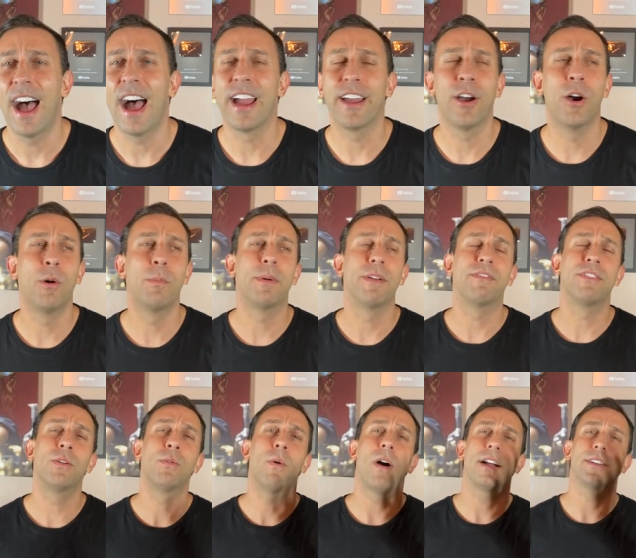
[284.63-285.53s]
I hope
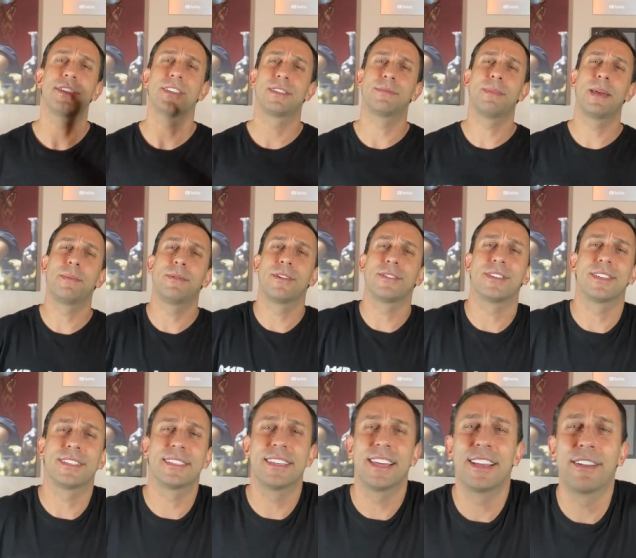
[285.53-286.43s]
if you watch this, maybe you're
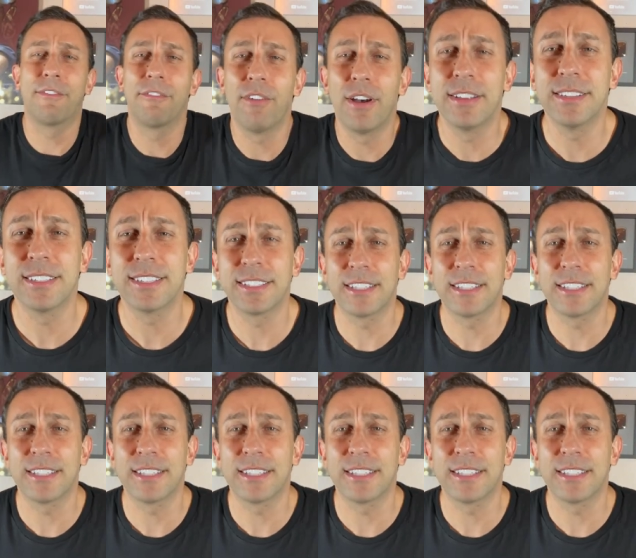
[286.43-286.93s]
just seeing fun